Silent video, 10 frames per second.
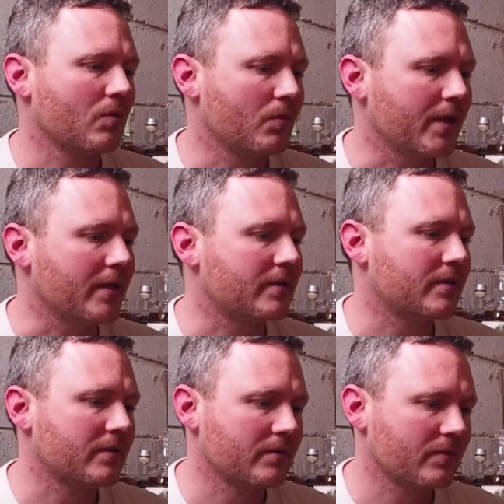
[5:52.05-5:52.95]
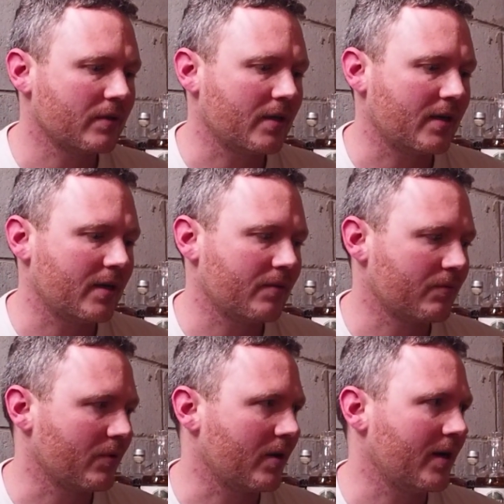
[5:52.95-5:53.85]
wheat,
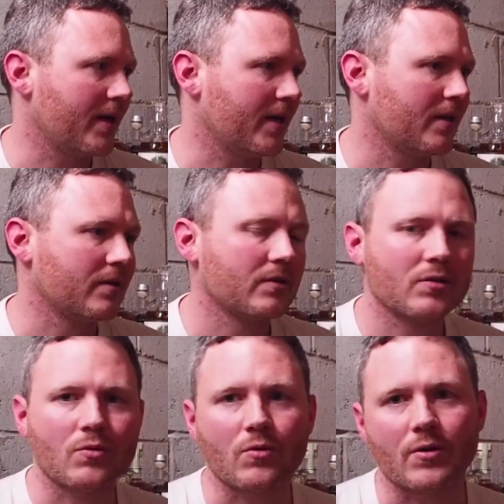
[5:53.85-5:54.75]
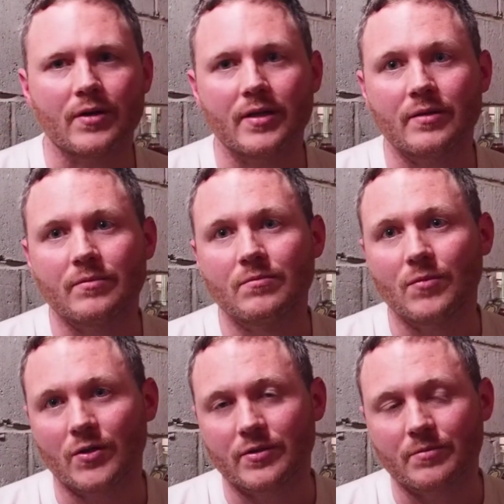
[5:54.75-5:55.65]
rye, corn, and
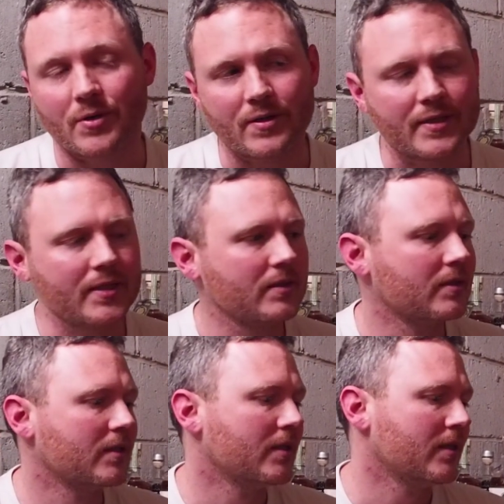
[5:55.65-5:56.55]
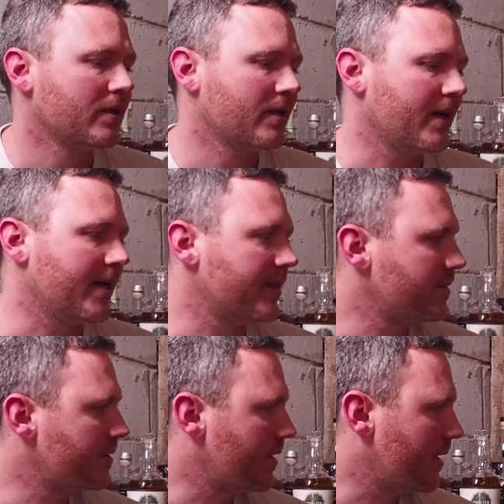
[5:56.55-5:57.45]
malted barley. And